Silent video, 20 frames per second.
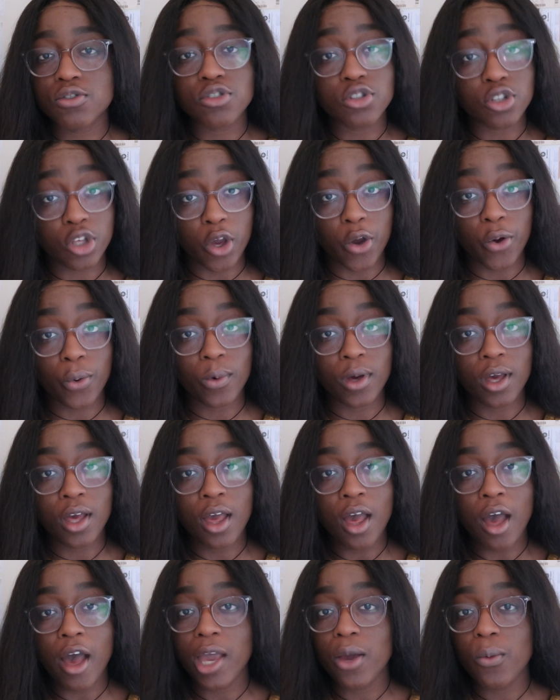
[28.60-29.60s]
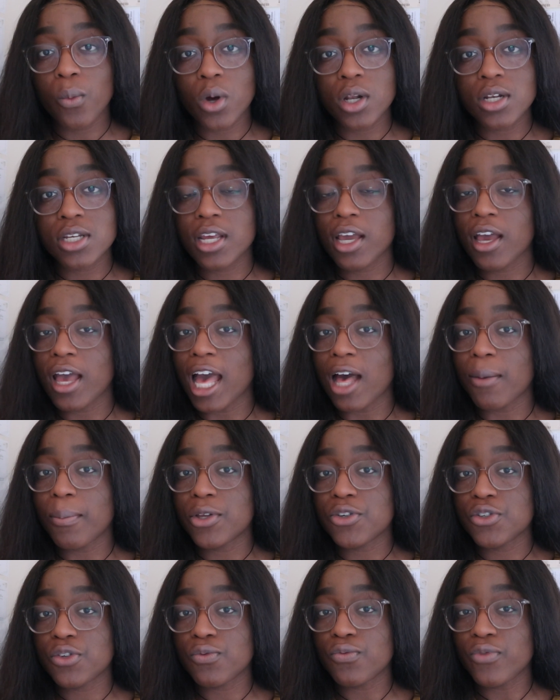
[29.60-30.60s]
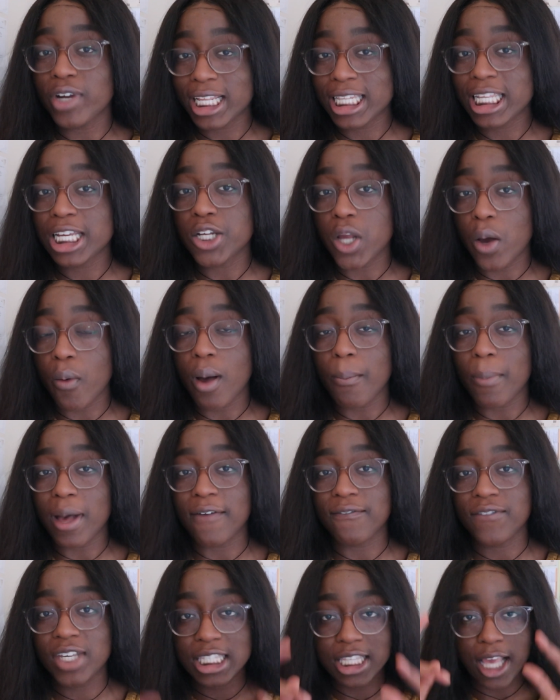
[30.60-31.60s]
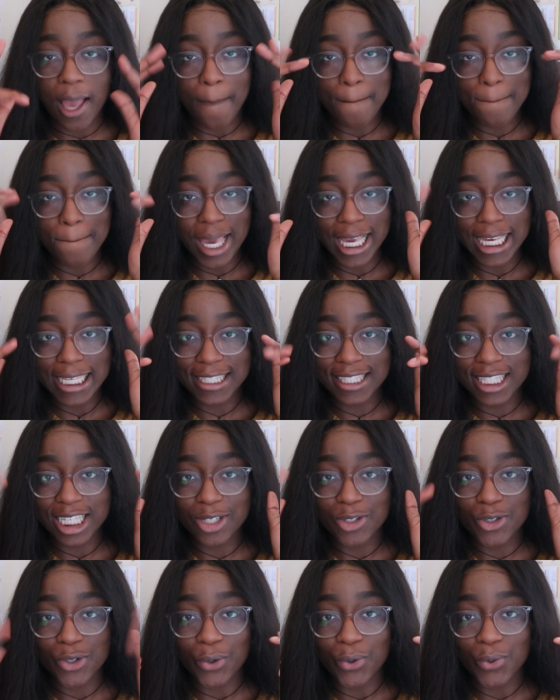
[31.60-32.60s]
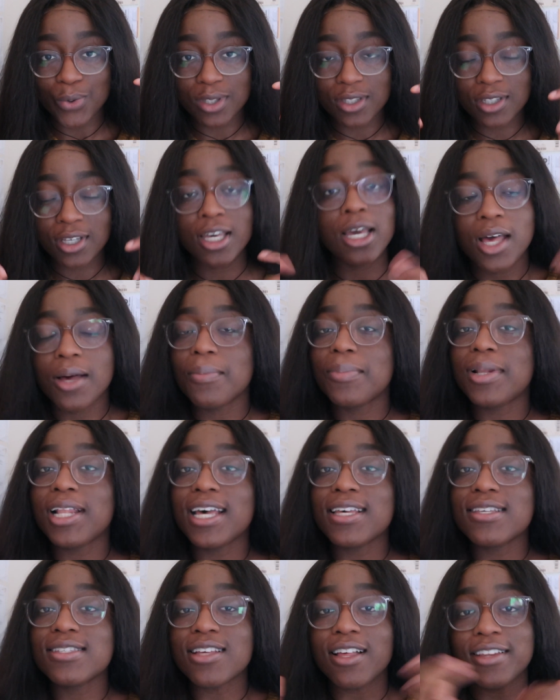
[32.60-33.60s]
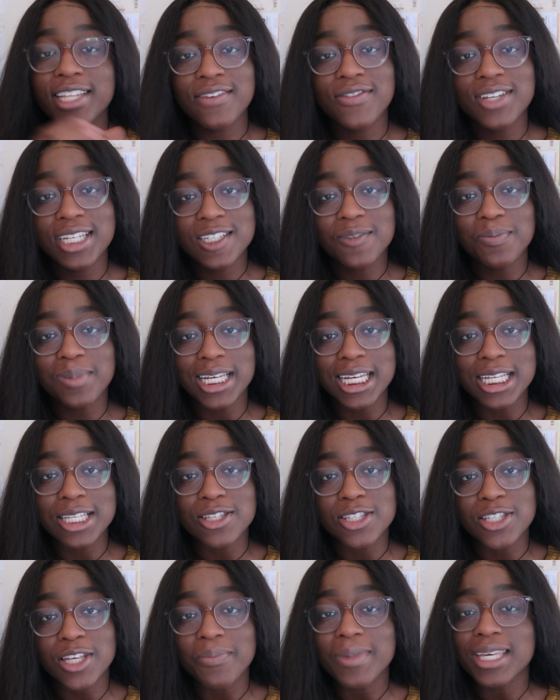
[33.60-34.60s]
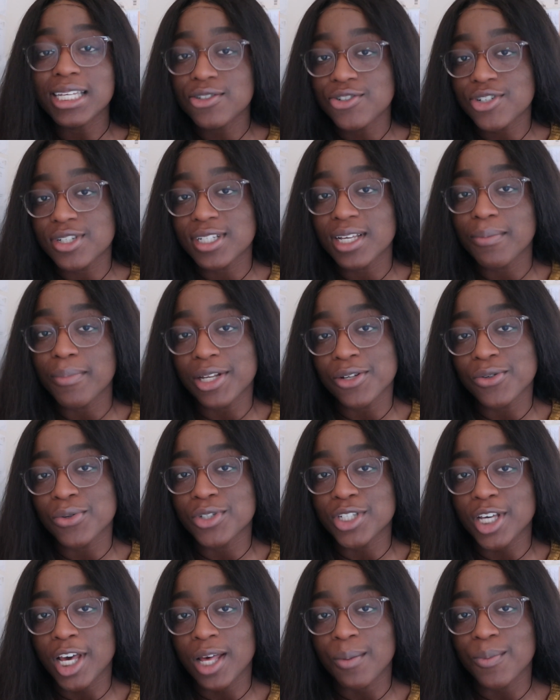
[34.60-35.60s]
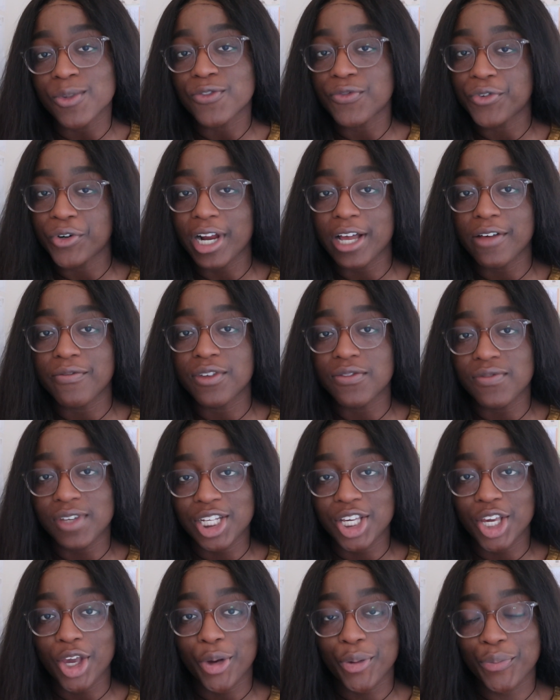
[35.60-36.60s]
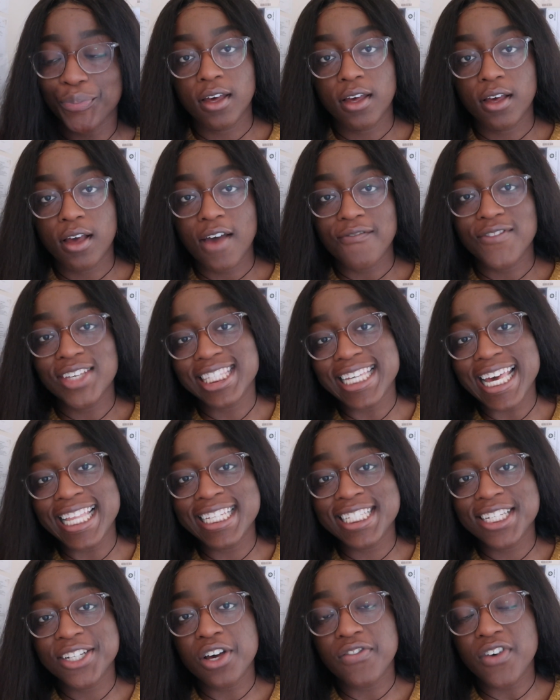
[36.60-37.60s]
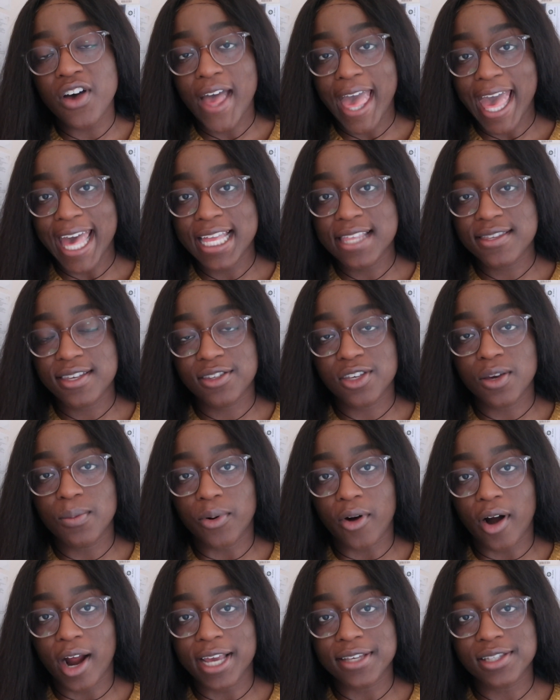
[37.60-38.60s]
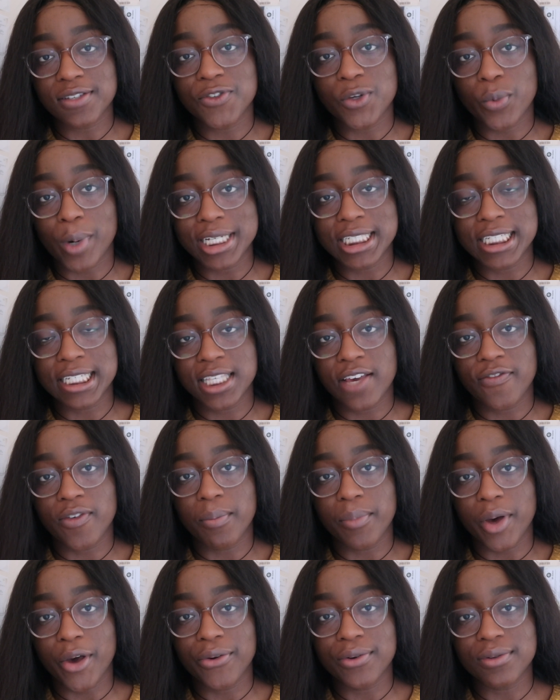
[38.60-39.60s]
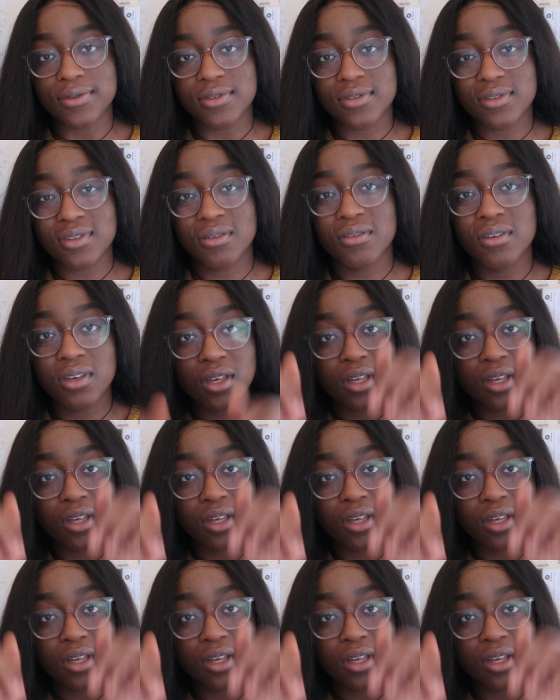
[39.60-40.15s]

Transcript: So, I wonder how much you really know about these amazing tools Plus, I'll even explain some interesting medical terms throughout the video. The skeleton of our hands is comprised of 27 bones.